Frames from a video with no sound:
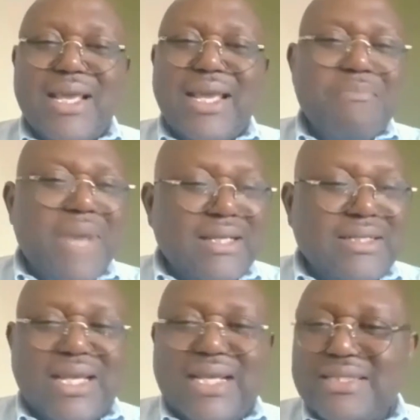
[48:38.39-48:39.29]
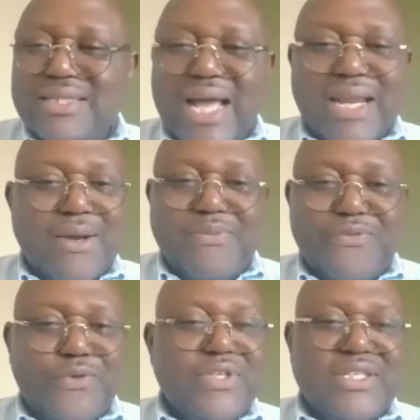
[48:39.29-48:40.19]
Imagine a startup
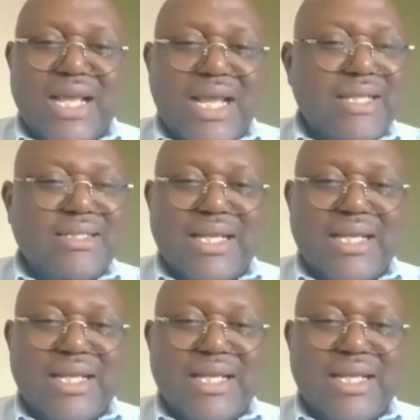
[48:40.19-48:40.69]
food science